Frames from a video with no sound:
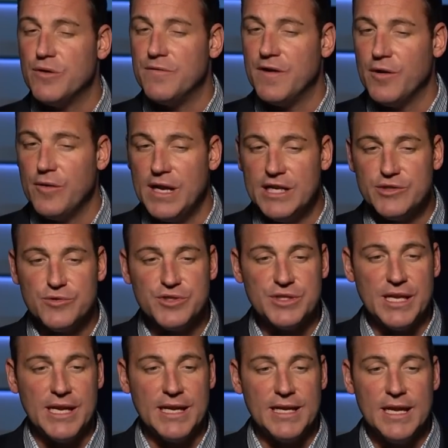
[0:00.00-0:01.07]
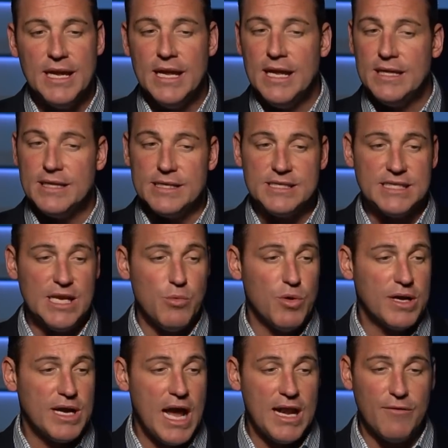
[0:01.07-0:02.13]
very interesting to see
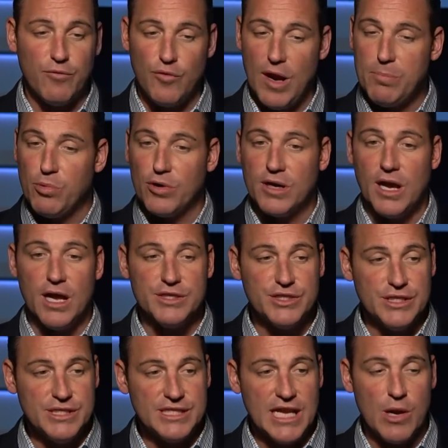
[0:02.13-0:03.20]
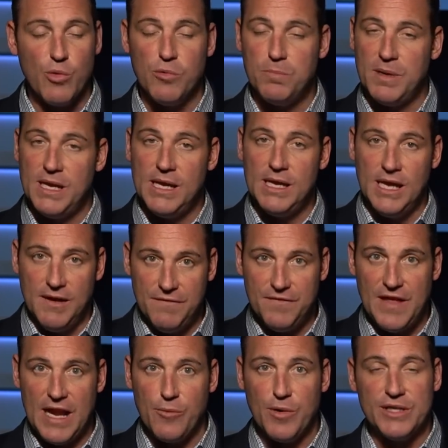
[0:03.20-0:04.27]
what kind of repercussions there would be if
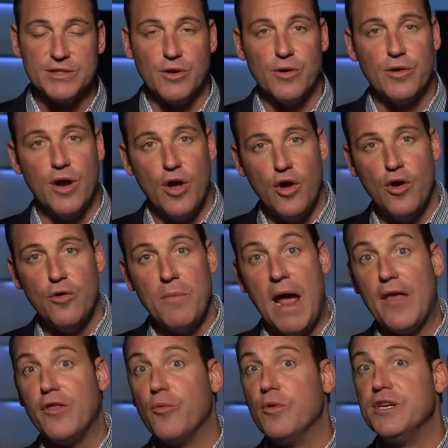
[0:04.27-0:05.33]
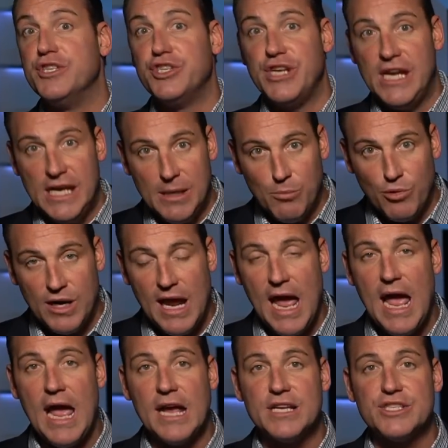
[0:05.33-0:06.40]
they return home, how the regime
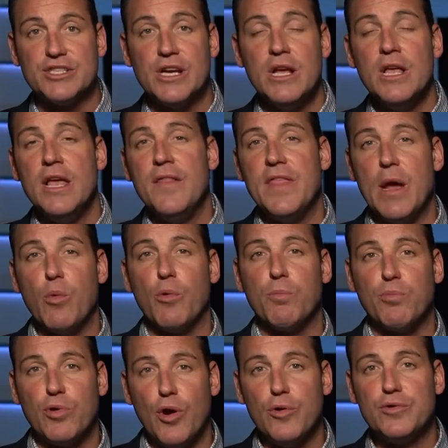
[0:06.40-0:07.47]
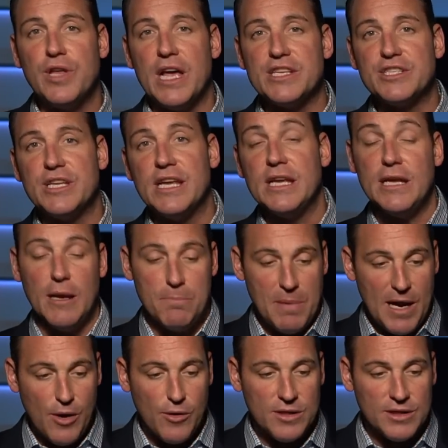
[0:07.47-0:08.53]
reacts. They were protesting,
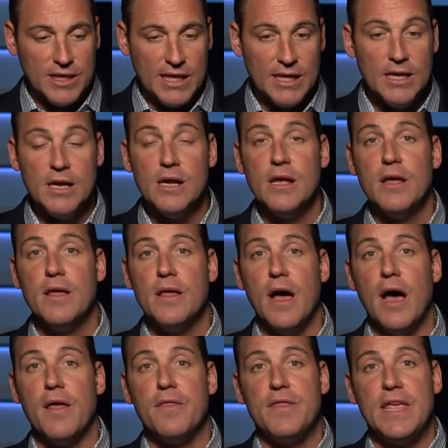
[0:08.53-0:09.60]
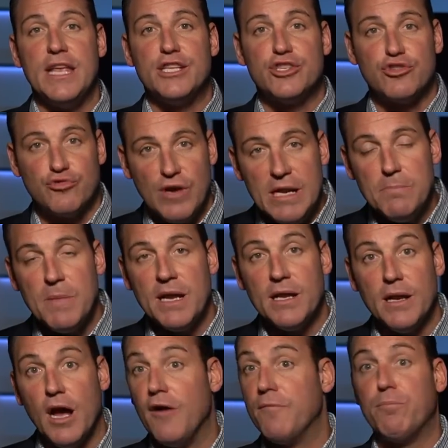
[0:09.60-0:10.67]
apparently, the
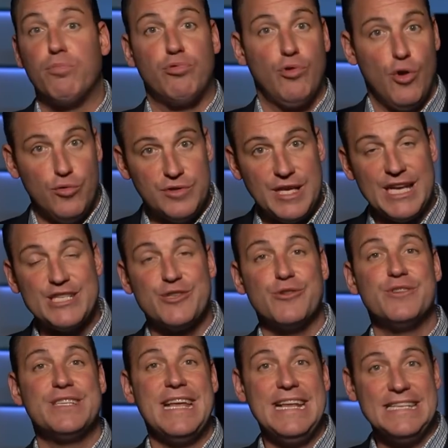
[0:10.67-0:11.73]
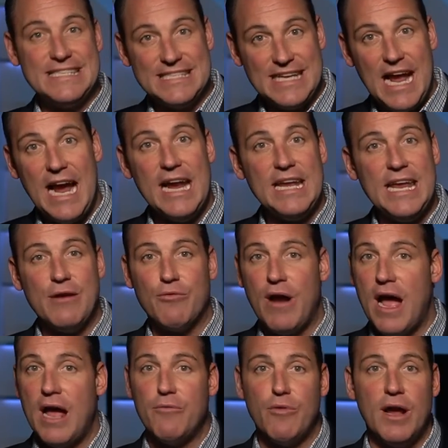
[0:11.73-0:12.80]
treatment of protesters inside
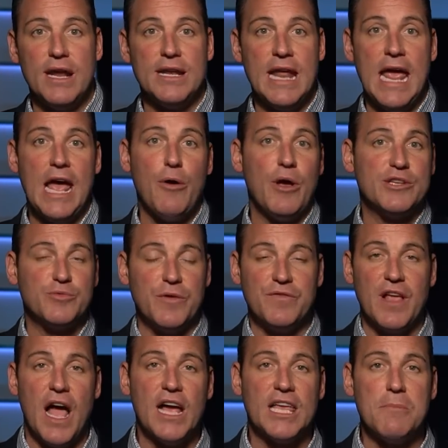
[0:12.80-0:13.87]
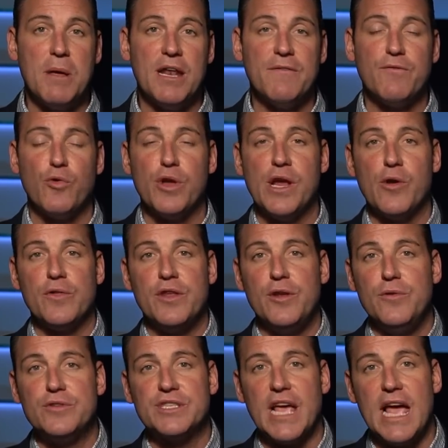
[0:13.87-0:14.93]
Iran right now, as we've documented for you here in the
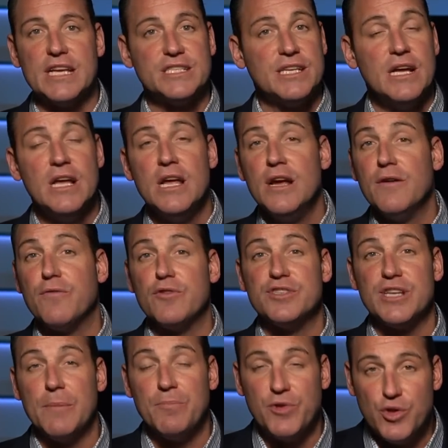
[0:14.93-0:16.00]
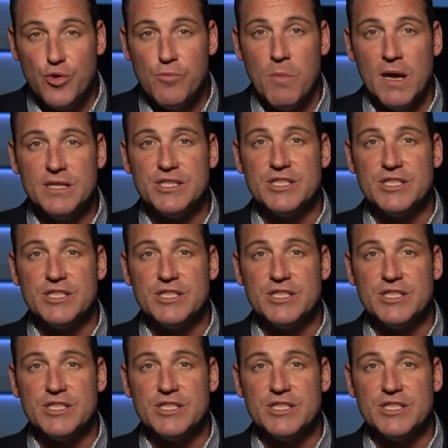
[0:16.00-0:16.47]
newscast. For some 2 months